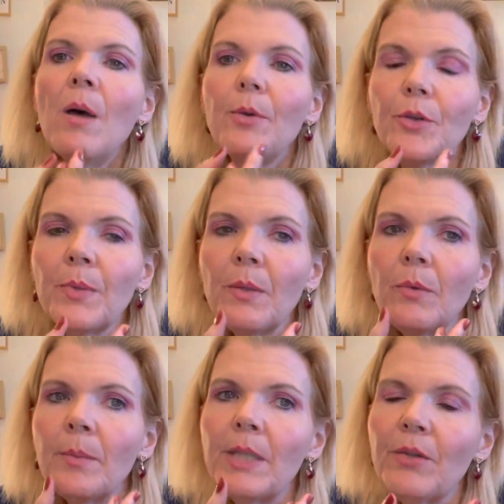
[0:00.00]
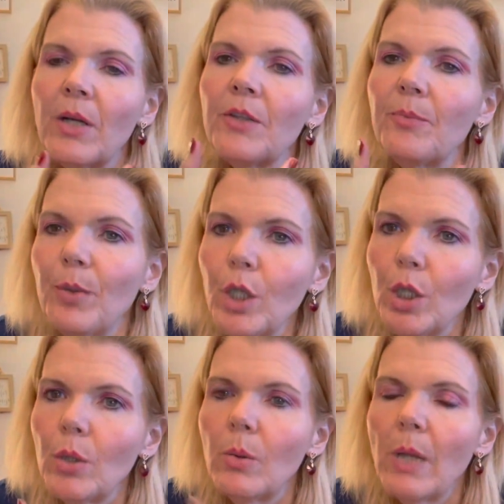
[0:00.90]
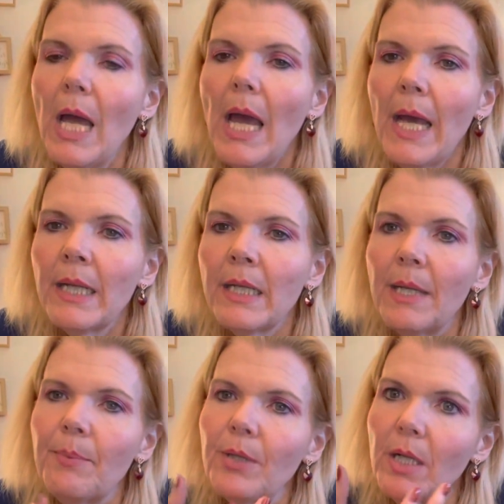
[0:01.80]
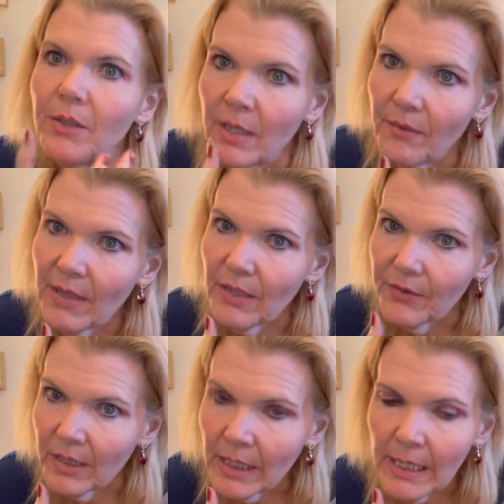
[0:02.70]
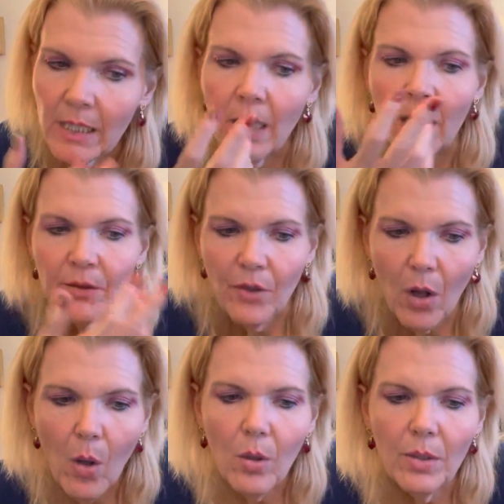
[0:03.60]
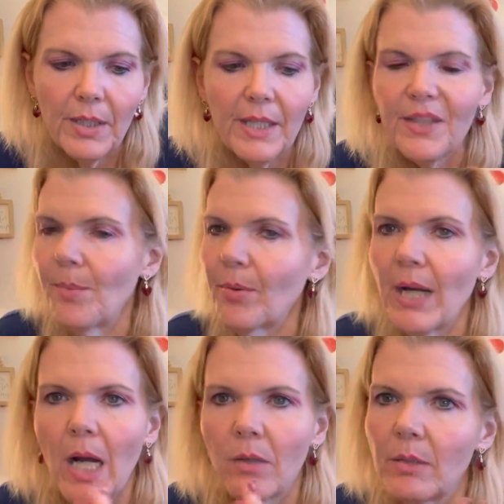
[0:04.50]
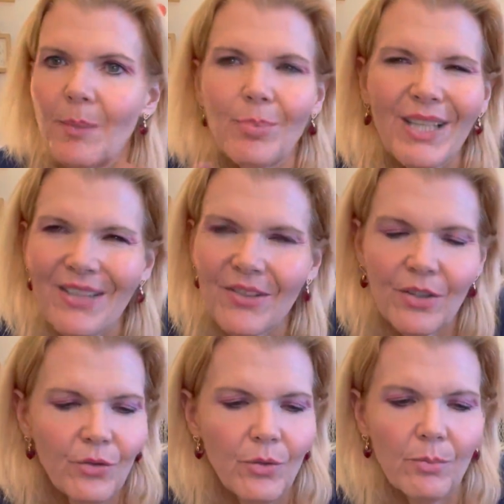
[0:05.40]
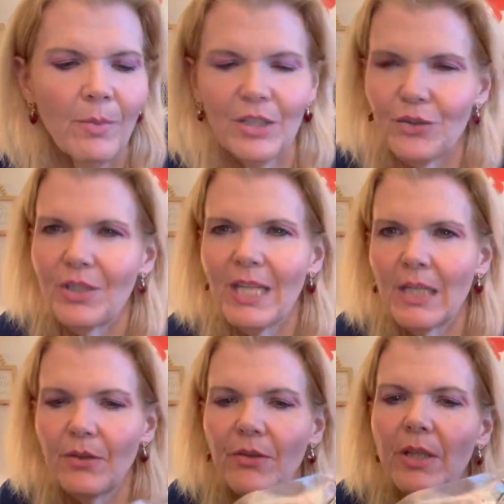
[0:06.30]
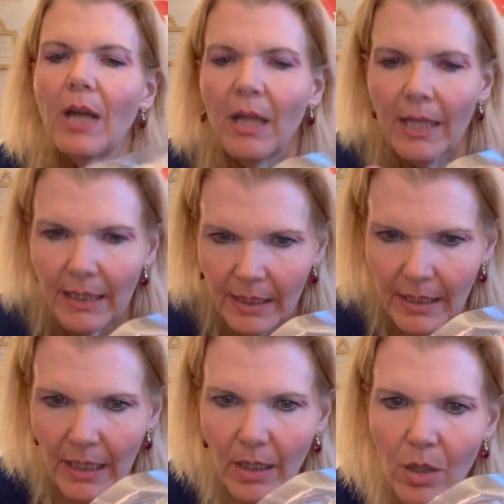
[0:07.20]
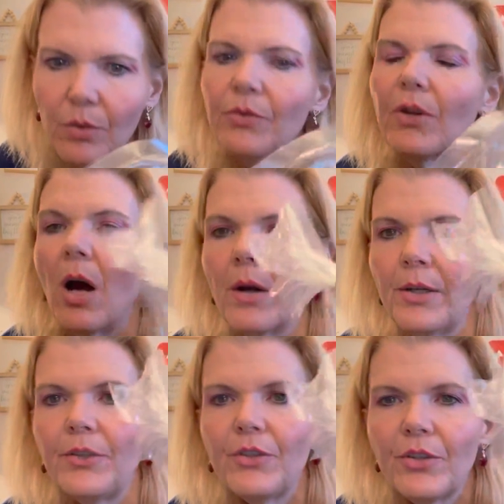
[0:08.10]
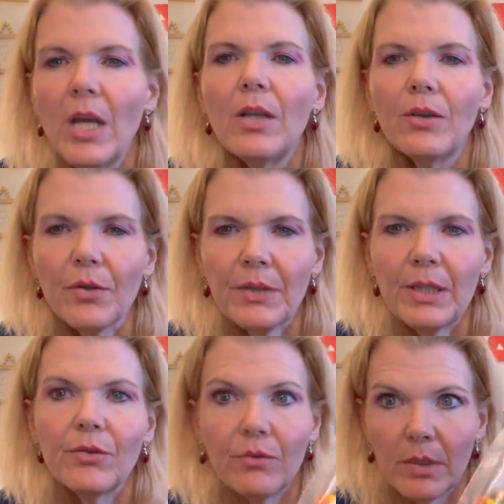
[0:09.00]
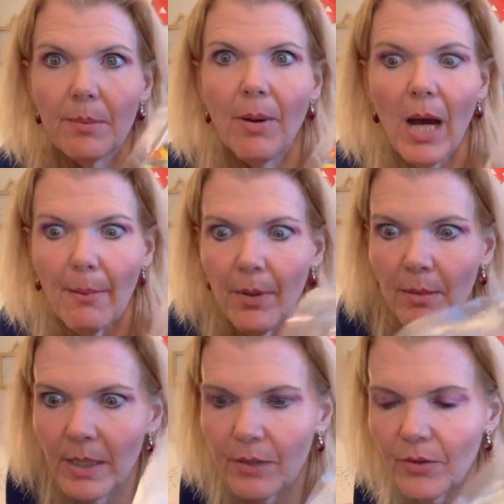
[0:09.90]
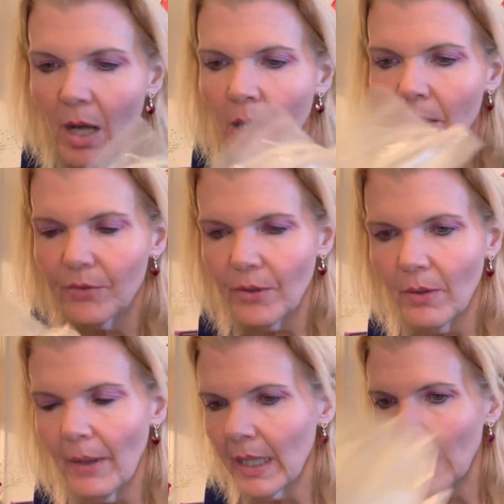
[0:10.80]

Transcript: between when my tongue is blue and then I put a ton of Vaseline on to hold it, the brown, it blends into much. You can't see it. I like the yellows, the orange, the greens really pop on my tongue. So I